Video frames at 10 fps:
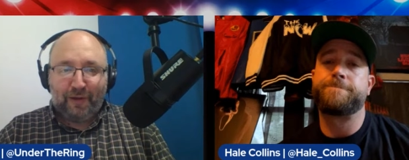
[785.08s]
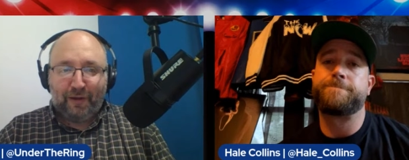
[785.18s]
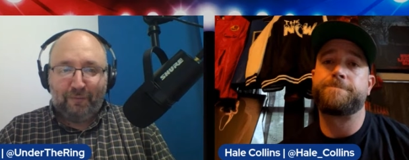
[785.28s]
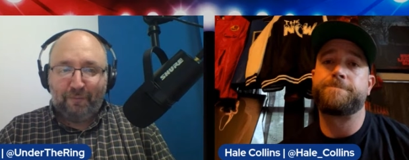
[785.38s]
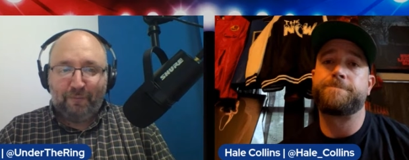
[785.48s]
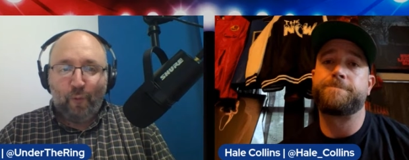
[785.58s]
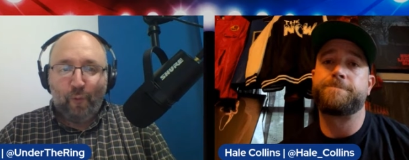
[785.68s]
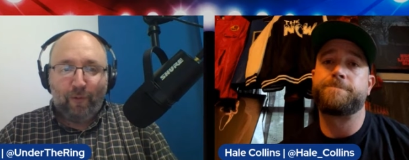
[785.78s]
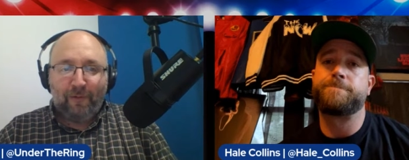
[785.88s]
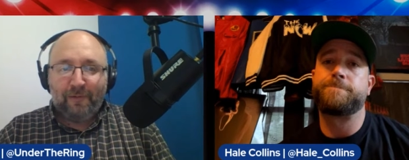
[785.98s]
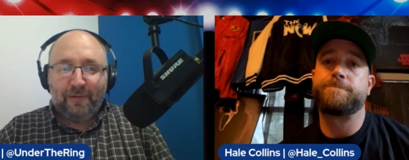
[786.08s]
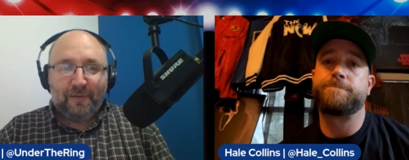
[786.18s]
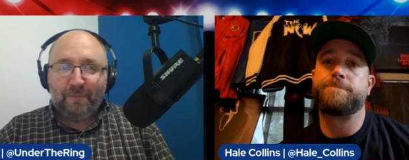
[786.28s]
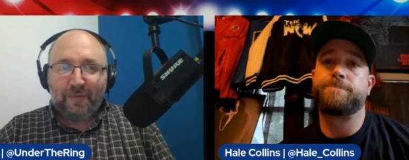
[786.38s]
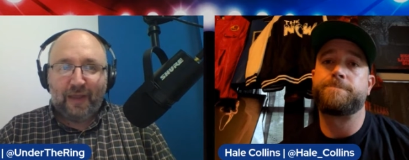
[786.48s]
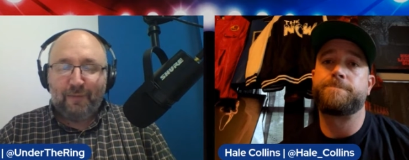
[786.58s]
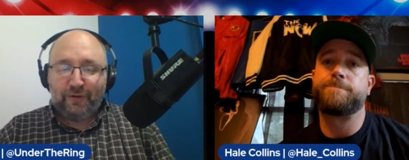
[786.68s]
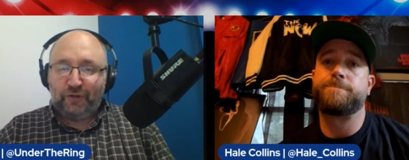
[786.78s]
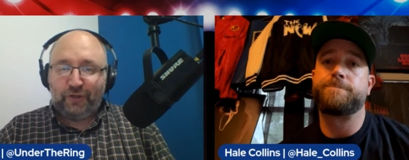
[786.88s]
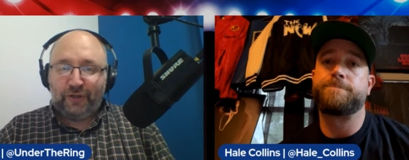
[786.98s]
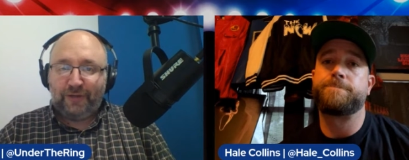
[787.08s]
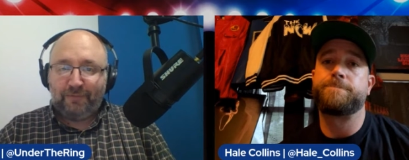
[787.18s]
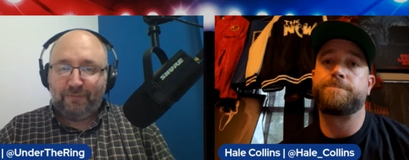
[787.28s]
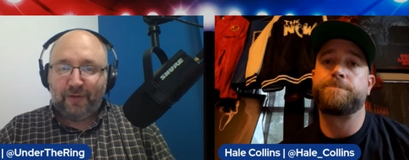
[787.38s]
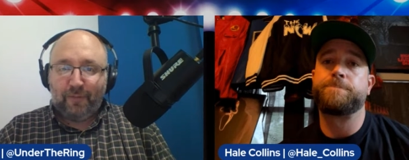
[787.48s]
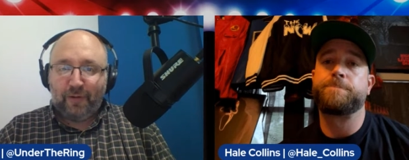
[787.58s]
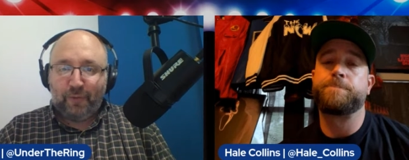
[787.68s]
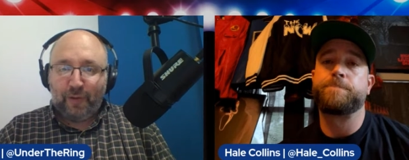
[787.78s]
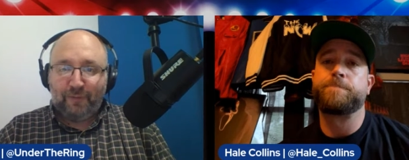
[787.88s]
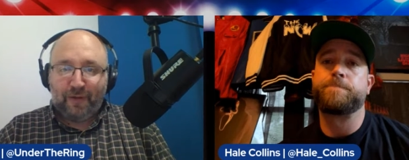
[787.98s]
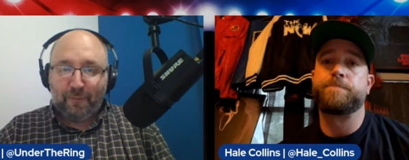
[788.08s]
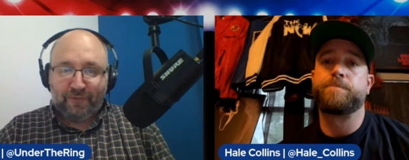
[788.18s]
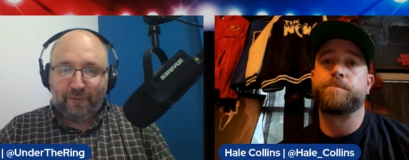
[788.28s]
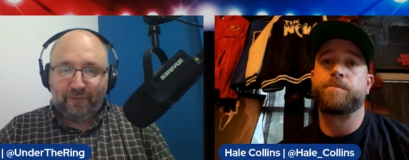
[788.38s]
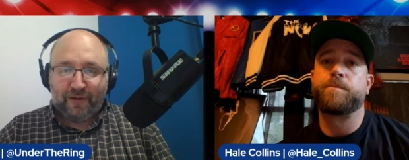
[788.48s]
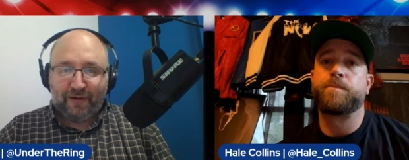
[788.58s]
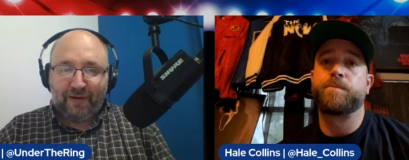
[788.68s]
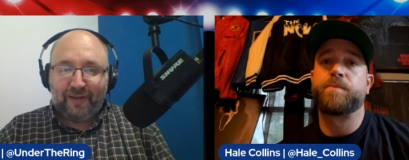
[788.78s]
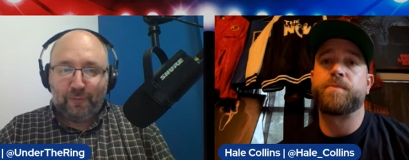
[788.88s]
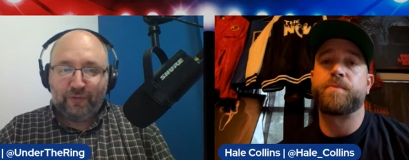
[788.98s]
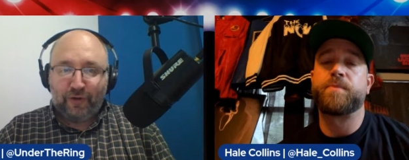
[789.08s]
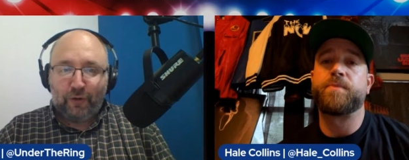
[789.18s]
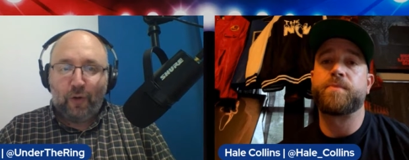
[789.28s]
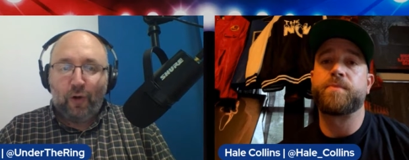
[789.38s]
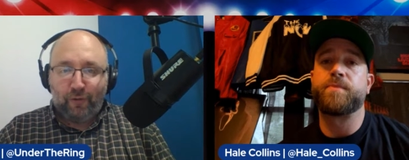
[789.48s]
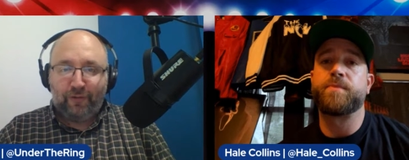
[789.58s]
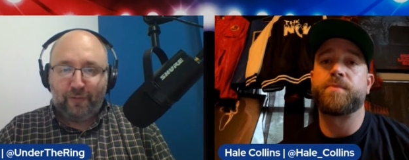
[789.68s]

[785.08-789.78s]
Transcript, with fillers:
Speaker 1: that had 4 MSG WWF episodes on it, and he was on all of